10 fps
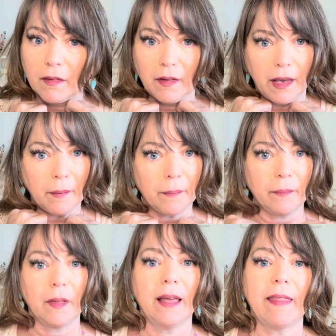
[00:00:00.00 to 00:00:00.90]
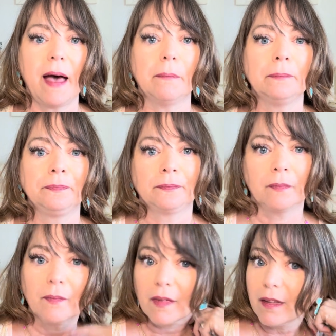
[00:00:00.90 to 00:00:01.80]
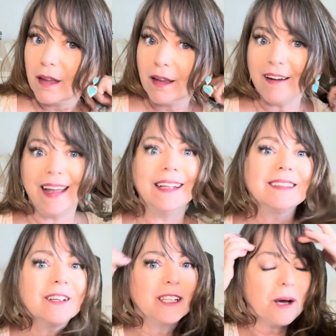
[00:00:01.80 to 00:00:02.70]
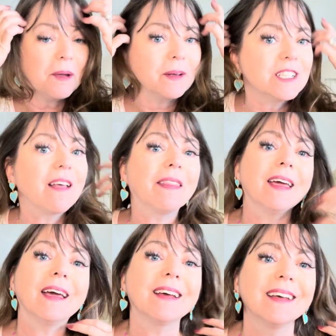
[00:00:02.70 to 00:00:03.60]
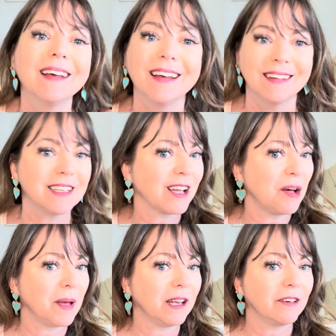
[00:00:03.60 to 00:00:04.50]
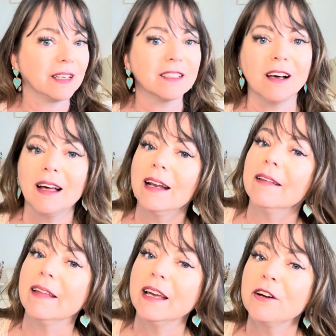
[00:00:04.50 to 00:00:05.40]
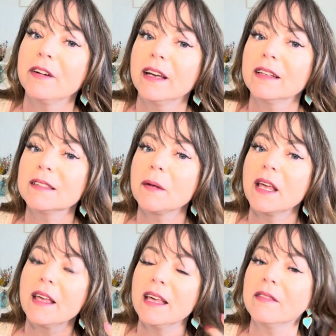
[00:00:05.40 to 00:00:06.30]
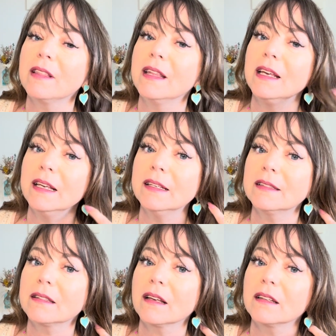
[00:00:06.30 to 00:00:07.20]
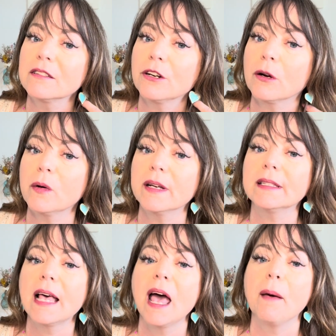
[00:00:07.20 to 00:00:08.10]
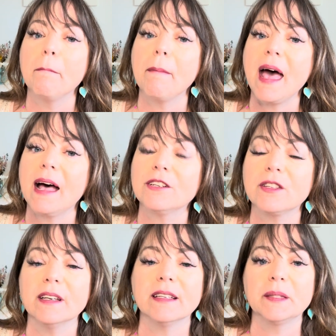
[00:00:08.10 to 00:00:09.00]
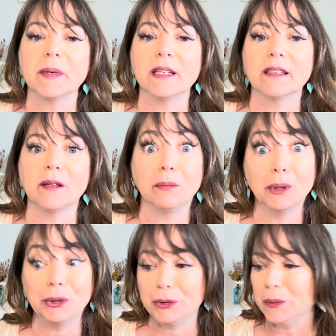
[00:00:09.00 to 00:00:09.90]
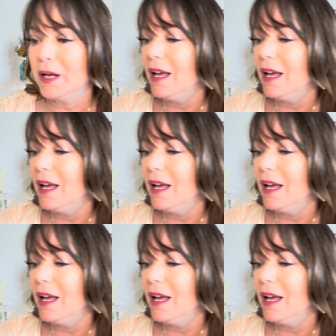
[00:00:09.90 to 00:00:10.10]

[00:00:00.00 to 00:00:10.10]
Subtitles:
Yep, like that. All right, so tell me what y'all think. So I got my earrings on, and the earrings, even these turquoise, match this because of the blue